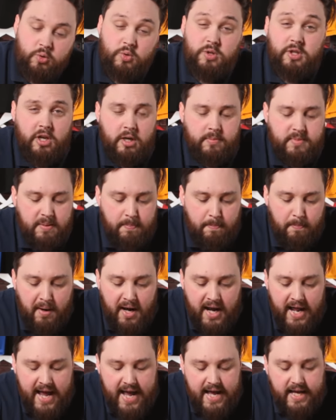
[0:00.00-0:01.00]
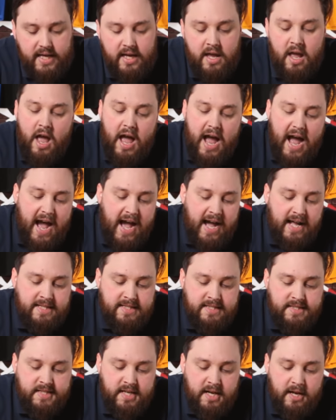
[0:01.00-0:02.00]
also comes in black.
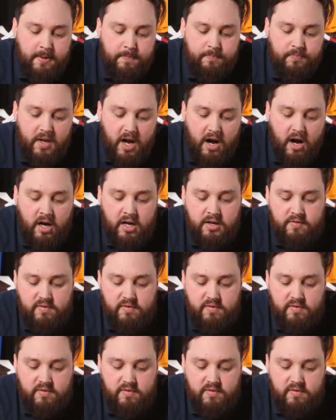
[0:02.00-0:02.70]
And I